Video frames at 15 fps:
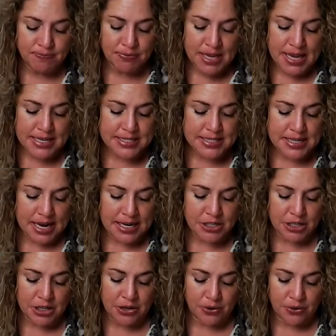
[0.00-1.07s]
Yes, I
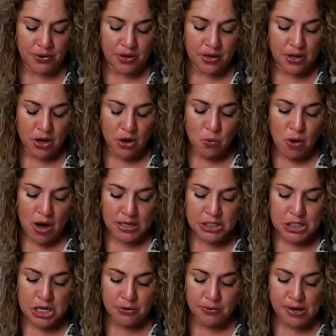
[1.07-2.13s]
do. What
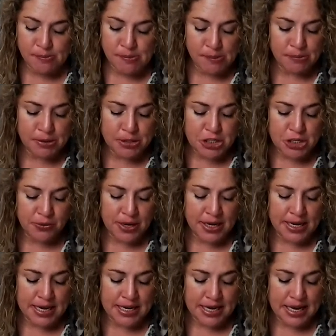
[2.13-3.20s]
do you remember
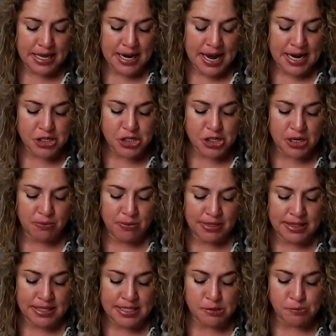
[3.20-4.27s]
doing in connection
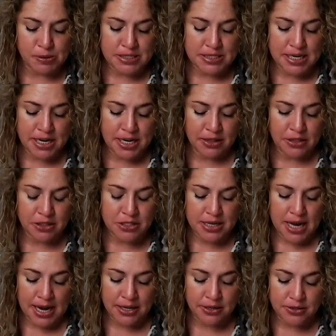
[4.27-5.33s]
with this particular
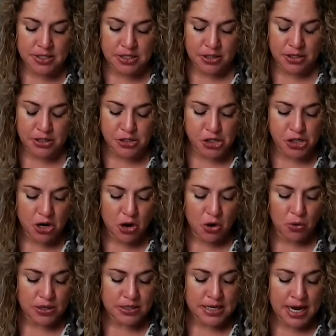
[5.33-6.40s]
title search
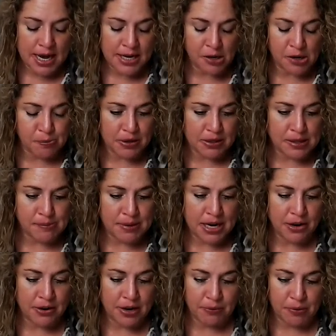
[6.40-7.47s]
or title
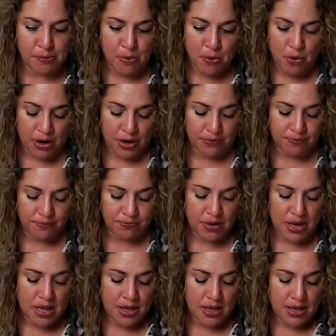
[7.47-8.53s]
preliminary report?
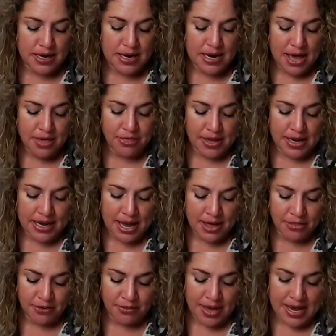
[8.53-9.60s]
Nothing
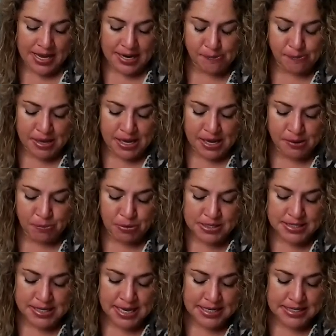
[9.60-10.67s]
other than it being
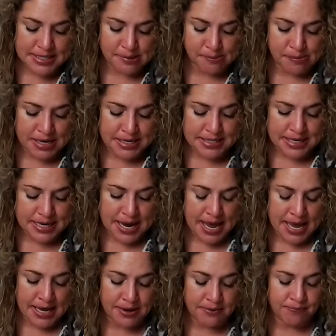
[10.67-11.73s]
presented to me
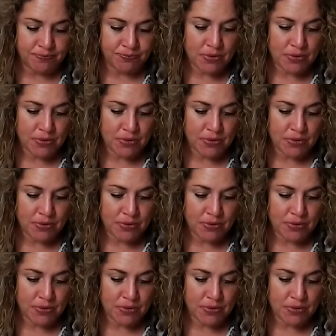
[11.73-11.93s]
today.